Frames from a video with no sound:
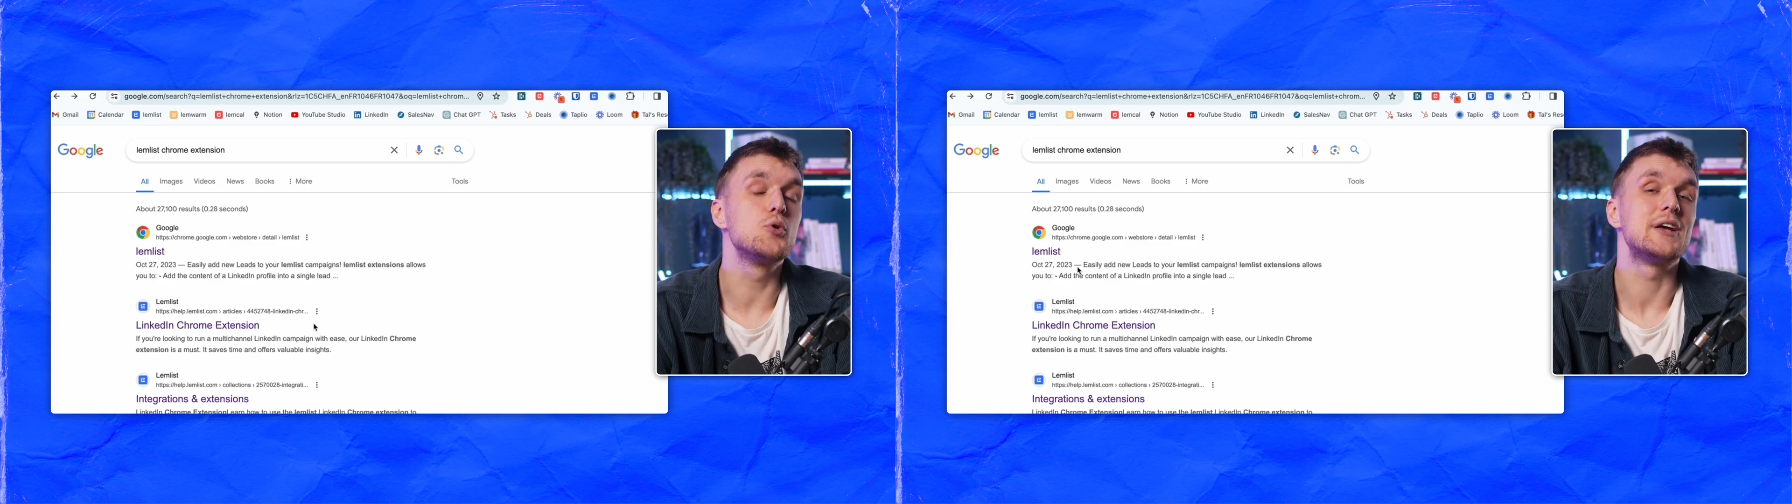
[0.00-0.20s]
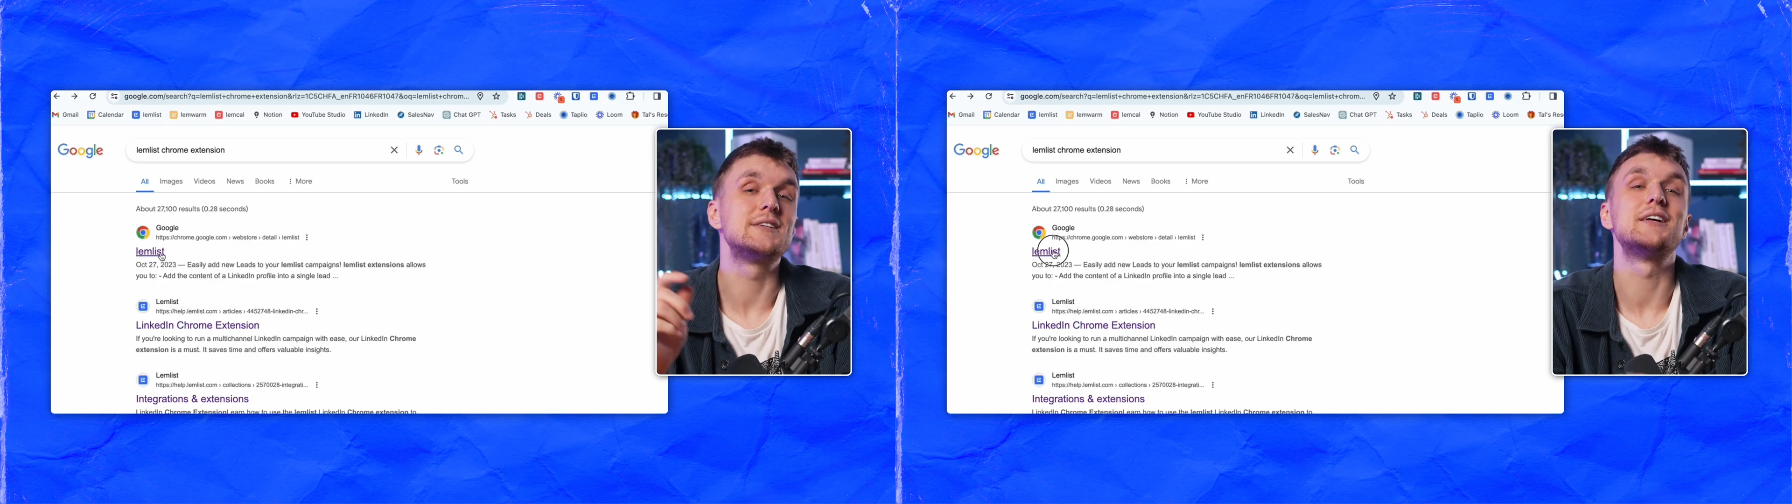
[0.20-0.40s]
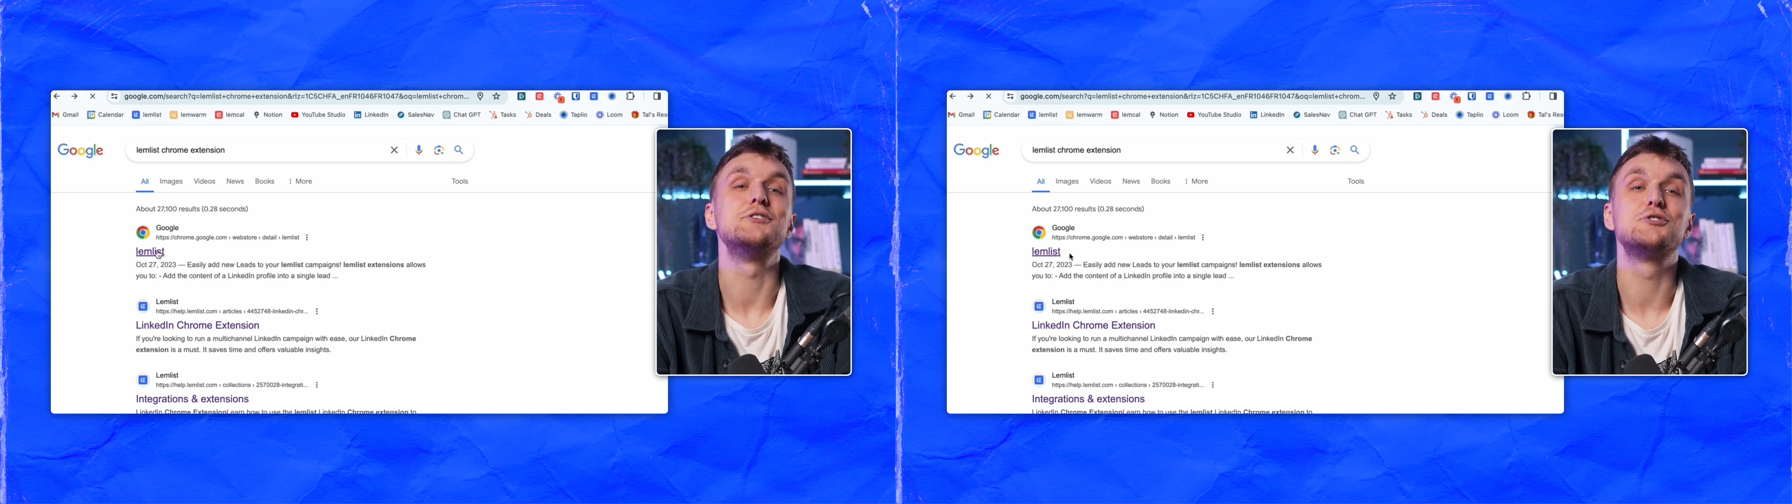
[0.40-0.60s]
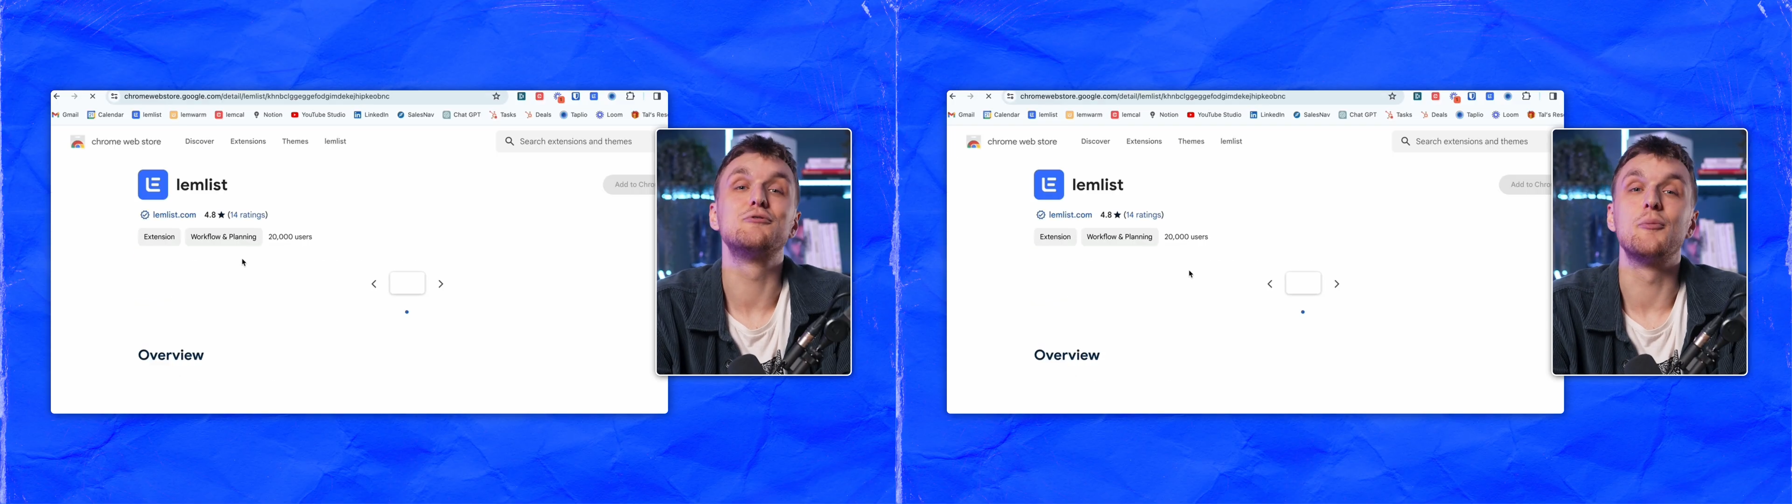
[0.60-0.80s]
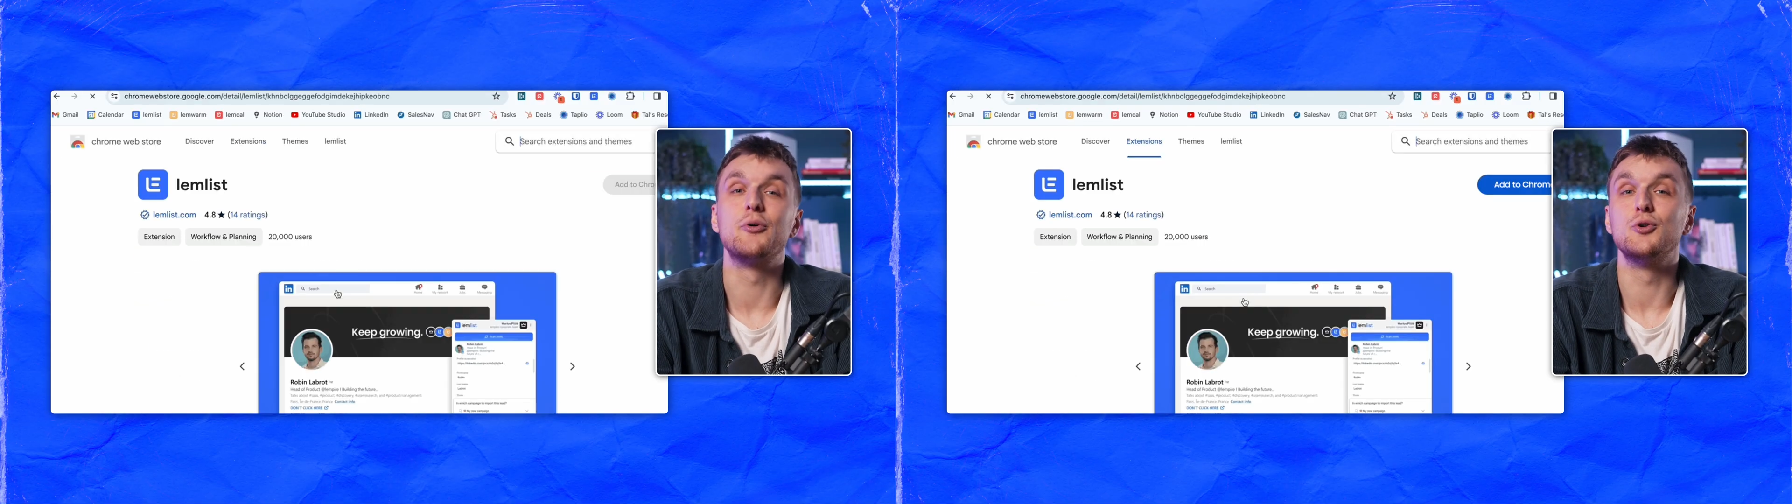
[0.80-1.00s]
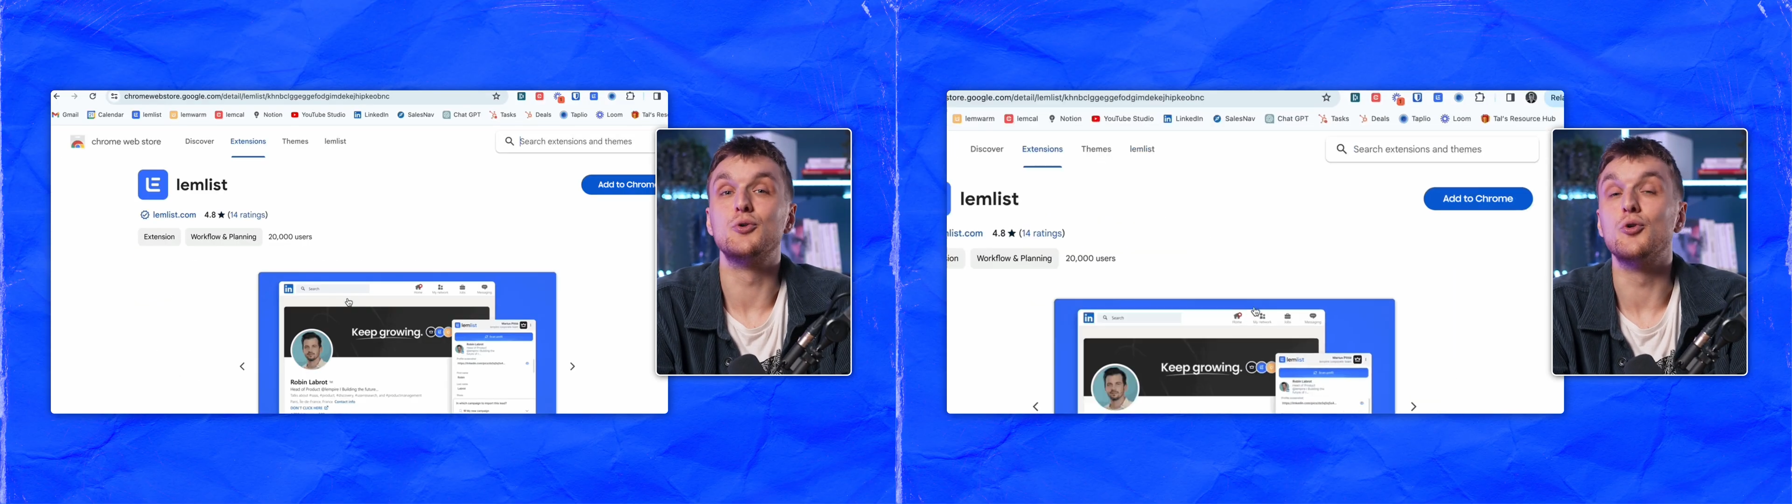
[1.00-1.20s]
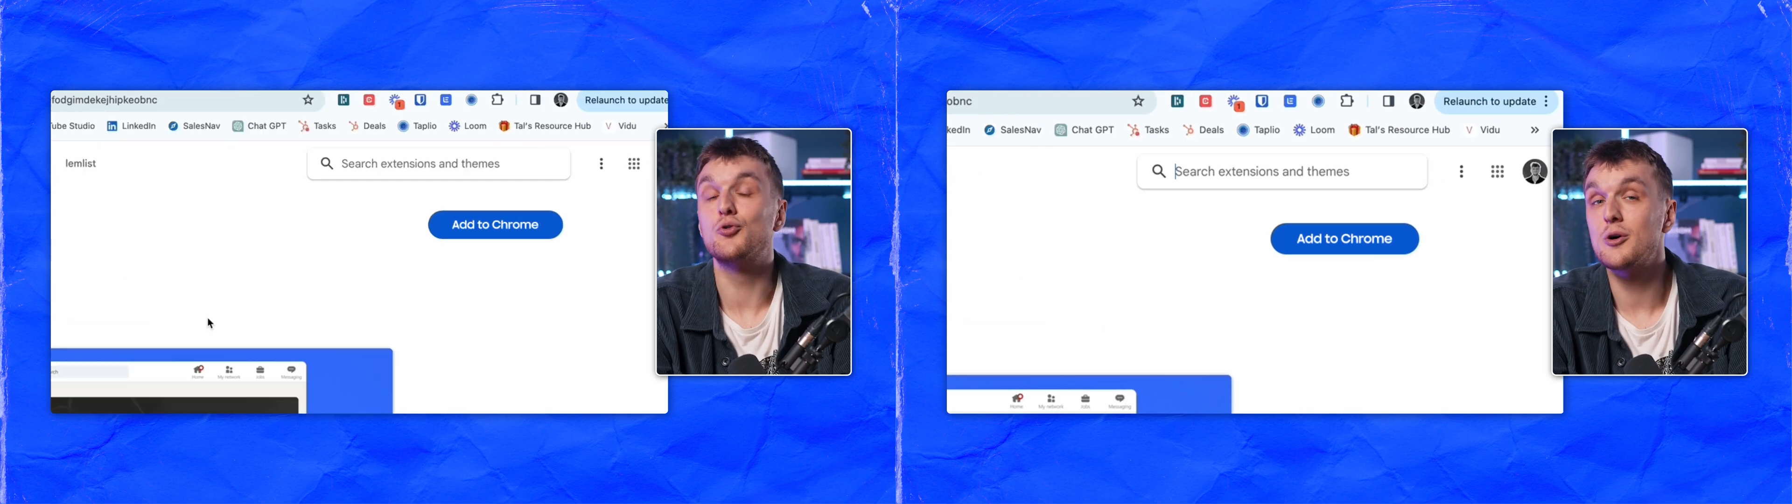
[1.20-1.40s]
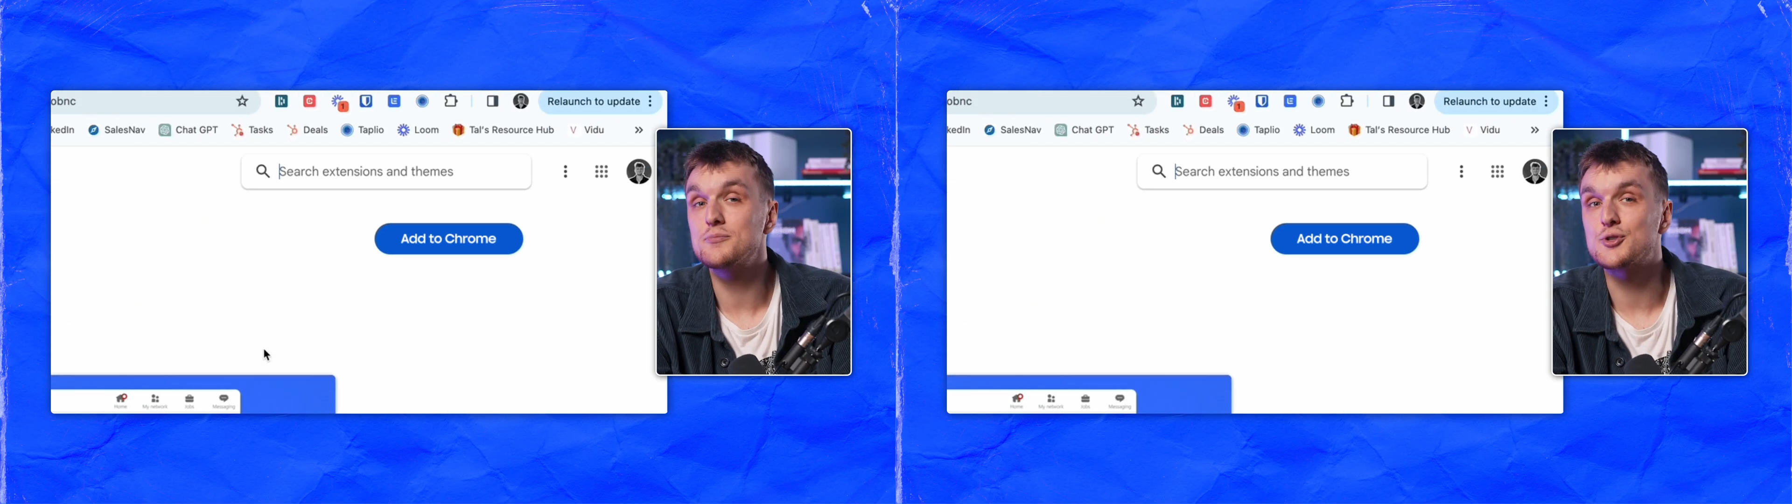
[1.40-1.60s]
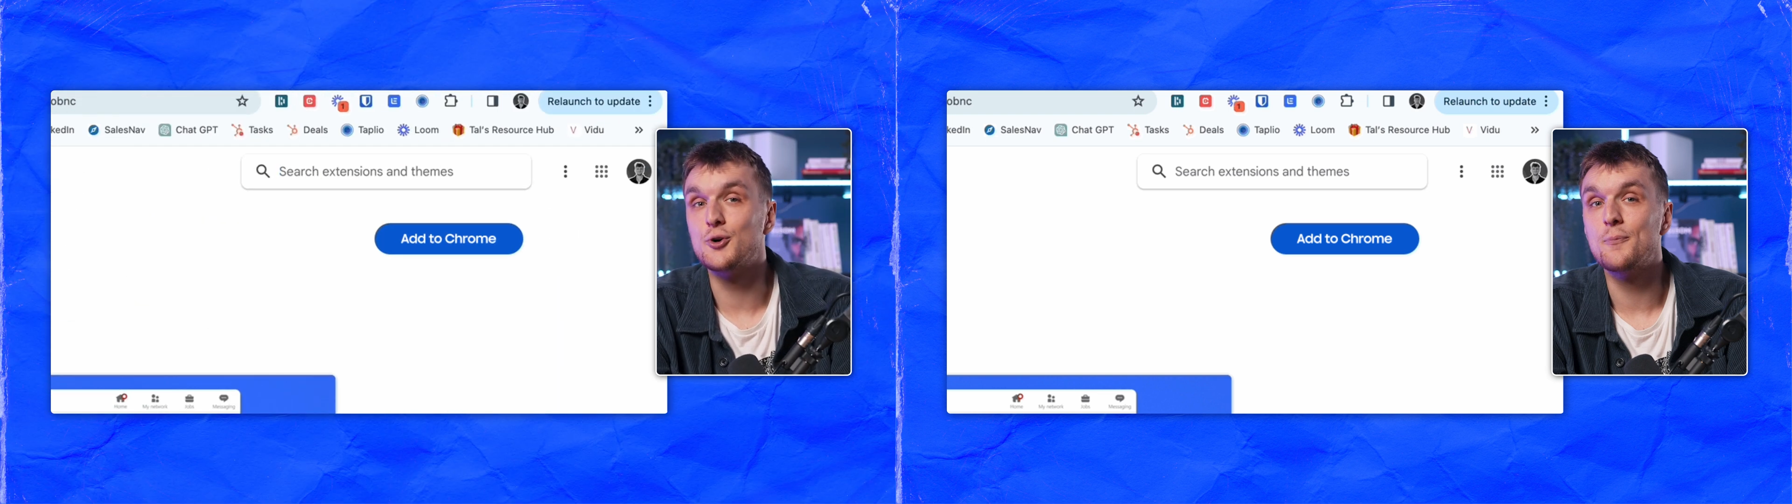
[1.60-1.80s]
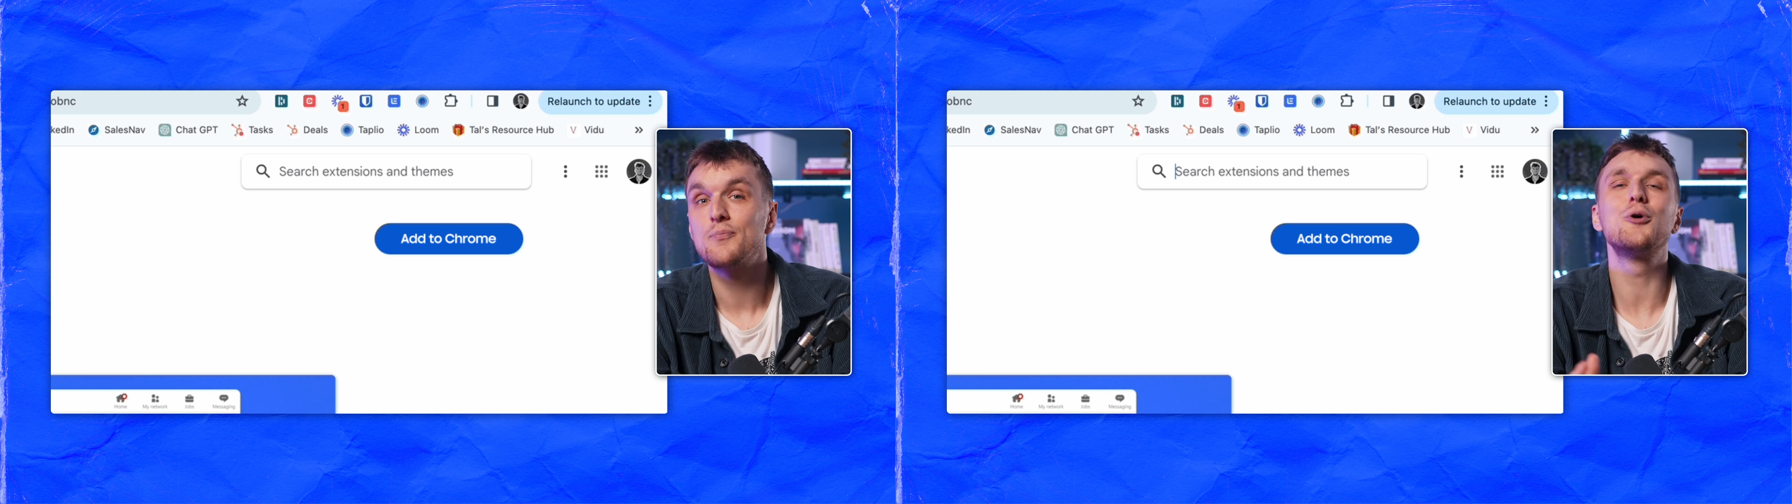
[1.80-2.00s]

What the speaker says: the extension from the Google Chrome store,